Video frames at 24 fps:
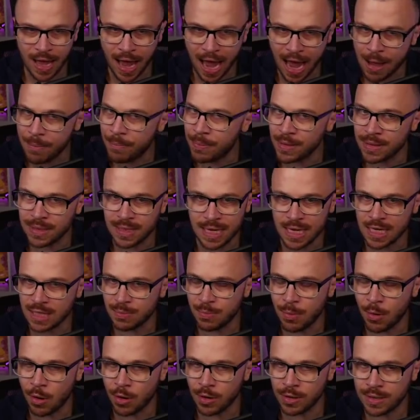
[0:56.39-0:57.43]
happens.
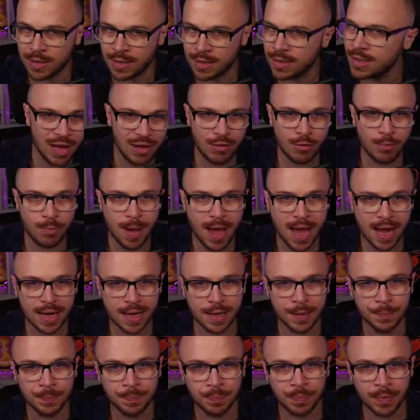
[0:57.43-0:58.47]
Esports preview
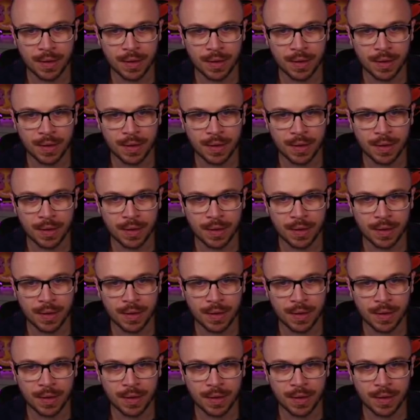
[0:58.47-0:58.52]
pack.